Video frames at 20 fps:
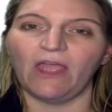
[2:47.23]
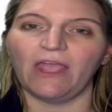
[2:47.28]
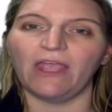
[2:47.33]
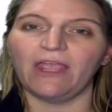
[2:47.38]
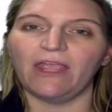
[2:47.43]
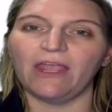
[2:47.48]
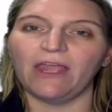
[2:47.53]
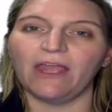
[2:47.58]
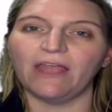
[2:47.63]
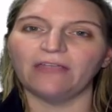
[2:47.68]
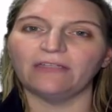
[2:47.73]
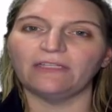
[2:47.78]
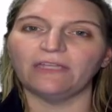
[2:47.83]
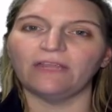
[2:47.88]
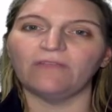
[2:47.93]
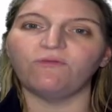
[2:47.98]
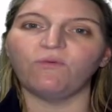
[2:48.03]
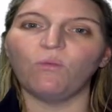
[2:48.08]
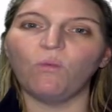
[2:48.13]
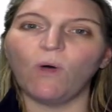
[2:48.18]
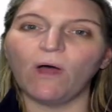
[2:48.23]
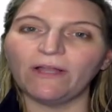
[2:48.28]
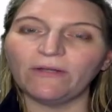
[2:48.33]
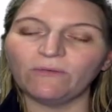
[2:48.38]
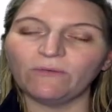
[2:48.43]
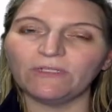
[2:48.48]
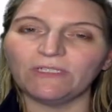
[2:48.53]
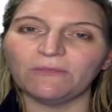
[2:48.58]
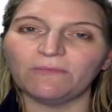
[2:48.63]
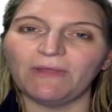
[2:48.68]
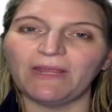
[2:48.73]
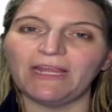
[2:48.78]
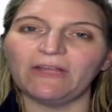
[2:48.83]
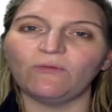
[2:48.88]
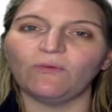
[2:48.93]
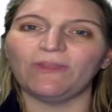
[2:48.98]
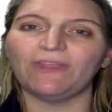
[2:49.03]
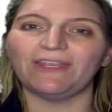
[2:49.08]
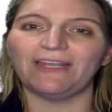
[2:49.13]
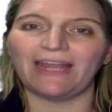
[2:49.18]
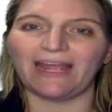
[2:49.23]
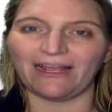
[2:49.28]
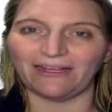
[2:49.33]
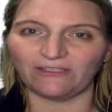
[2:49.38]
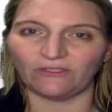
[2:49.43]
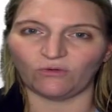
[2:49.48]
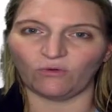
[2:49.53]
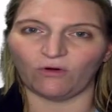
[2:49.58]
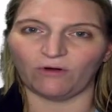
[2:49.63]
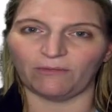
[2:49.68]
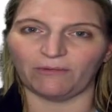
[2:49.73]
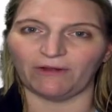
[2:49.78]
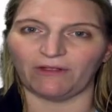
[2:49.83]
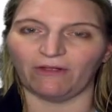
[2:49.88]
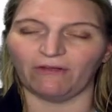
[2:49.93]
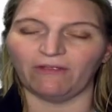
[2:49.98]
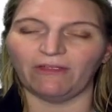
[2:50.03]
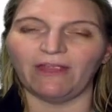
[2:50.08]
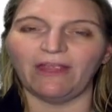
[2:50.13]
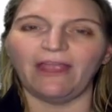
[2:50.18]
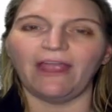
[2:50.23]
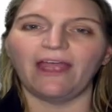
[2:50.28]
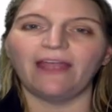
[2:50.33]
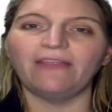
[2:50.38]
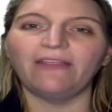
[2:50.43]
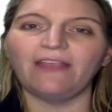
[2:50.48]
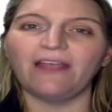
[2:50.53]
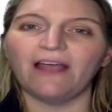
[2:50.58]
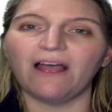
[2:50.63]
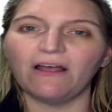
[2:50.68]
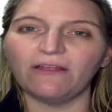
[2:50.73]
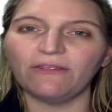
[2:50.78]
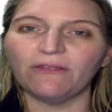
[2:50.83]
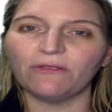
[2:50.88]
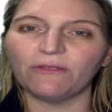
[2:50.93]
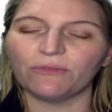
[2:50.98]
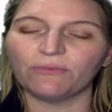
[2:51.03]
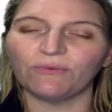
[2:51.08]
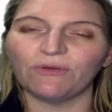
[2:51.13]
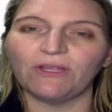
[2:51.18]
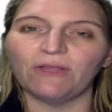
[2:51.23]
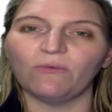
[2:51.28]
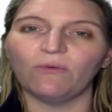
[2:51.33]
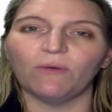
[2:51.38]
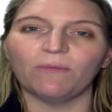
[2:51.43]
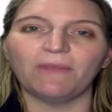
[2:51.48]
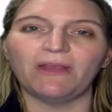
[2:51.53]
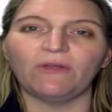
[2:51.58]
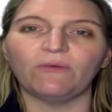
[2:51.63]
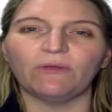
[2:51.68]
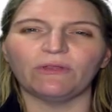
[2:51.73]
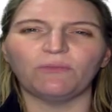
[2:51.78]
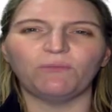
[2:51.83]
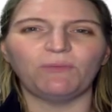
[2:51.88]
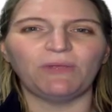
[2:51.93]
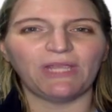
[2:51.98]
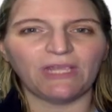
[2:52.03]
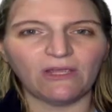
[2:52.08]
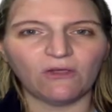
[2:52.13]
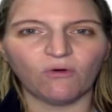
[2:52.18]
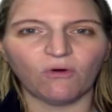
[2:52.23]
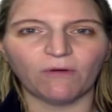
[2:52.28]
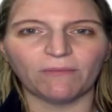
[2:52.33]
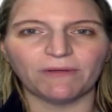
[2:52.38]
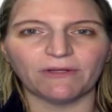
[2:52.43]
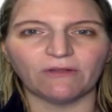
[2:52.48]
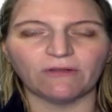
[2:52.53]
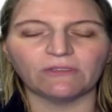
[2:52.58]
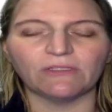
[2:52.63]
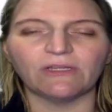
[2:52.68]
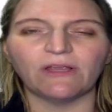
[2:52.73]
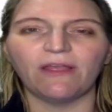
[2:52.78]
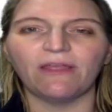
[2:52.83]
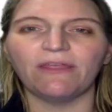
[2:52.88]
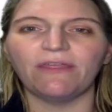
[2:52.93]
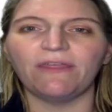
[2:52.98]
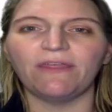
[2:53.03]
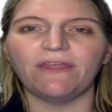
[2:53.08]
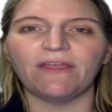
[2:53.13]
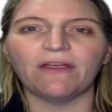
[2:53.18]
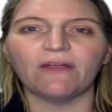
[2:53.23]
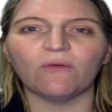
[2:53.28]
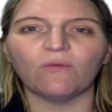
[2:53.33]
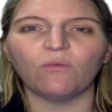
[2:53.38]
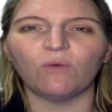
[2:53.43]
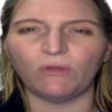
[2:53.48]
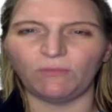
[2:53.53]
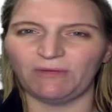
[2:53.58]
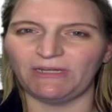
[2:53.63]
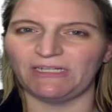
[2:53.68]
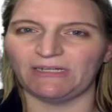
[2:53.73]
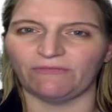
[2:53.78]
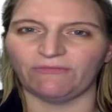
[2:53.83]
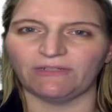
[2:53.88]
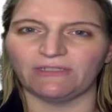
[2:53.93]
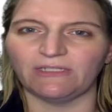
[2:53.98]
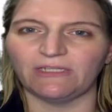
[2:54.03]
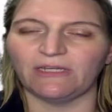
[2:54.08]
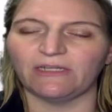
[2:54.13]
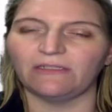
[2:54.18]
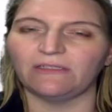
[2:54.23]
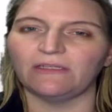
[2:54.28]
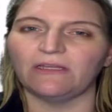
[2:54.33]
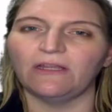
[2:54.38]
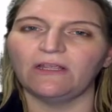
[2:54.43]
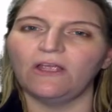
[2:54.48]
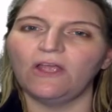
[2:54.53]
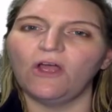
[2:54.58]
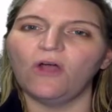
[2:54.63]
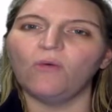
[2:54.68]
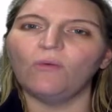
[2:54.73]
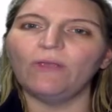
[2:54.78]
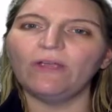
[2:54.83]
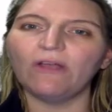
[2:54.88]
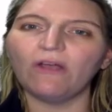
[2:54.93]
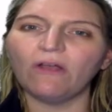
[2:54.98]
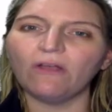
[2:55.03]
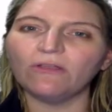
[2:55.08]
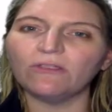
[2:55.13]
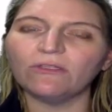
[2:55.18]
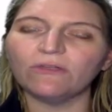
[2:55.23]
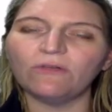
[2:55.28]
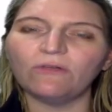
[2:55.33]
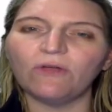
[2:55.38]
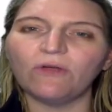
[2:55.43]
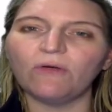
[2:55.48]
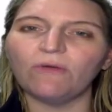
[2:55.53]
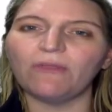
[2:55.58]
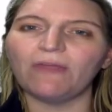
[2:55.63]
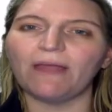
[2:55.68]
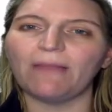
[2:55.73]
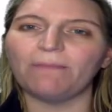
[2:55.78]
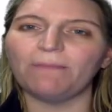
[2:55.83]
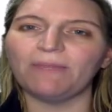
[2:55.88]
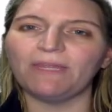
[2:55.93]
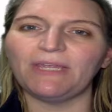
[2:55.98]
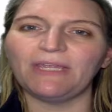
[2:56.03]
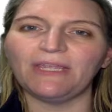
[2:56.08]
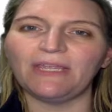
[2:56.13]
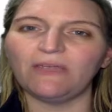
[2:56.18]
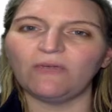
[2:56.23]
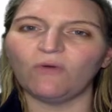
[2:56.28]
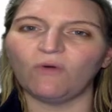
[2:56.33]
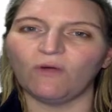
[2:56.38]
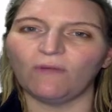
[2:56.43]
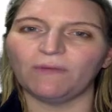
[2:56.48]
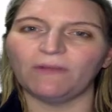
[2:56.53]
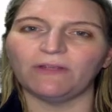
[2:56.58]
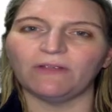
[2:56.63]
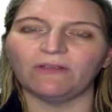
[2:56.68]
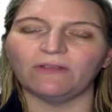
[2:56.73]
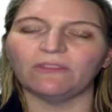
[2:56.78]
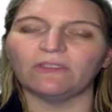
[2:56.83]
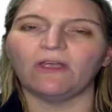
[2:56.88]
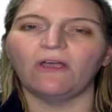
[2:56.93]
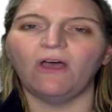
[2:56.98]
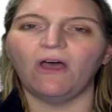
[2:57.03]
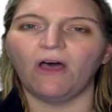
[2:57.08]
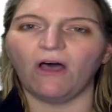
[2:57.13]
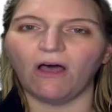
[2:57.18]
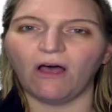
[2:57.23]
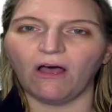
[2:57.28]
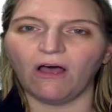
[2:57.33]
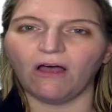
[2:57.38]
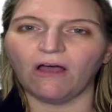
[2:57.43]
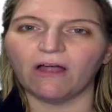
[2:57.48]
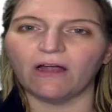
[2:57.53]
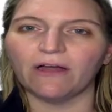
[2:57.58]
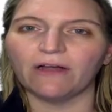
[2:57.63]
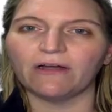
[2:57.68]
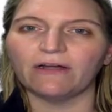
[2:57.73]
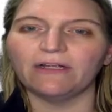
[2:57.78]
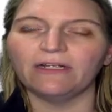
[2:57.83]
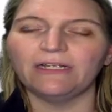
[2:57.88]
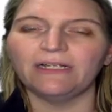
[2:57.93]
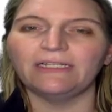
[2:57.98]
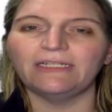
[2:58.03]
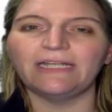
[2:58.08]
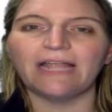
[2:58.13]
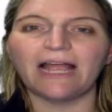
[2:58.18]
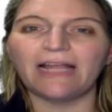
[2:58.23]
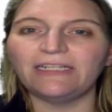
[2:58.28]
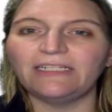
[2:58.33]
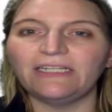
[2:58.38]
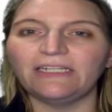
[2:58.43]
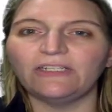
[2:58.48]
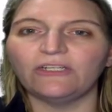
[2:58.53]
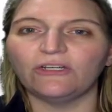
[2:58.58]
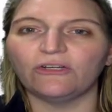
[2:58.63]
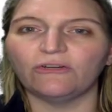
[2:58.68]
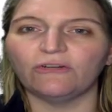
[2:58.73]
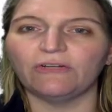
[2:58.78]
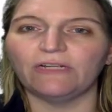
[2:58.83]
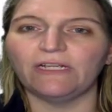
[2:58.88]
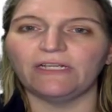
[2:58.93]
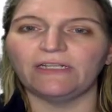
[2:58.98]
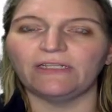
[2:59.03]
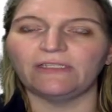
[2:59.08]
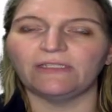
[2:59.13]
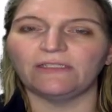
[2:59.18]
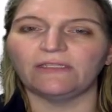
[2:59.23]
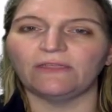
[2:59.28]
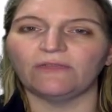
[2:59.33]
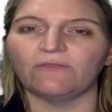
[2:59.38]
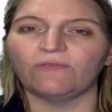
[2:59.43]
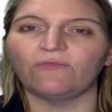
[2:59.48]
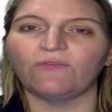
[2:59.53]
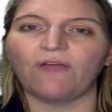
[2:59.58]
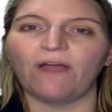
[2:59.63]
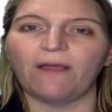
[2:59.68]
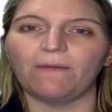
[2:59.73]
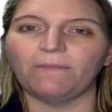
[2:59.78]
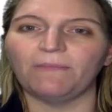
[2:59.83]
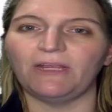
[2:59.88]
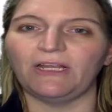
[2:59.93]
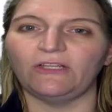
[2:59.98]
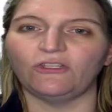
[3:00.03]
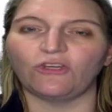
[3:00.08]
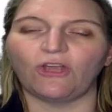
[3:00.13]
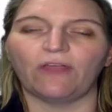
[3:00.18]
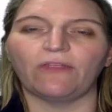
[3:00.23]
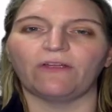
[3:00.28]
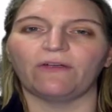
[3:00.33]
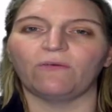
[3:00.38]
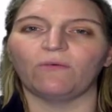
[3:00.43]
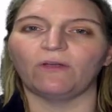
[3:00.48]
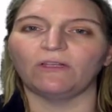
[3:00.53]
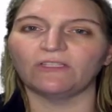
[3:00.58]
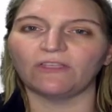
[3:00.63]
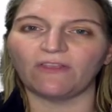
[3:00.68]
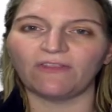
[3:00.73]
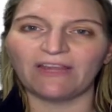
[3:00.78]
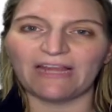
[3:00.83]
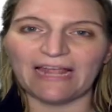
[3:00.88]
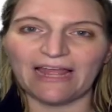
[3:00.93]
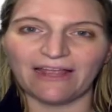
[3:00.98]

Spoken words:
And if one was made with an s orbital and the other 3 were made with p orbitals, there would be differences. We also know that p orbitals are 90 degrees from each other. One's on the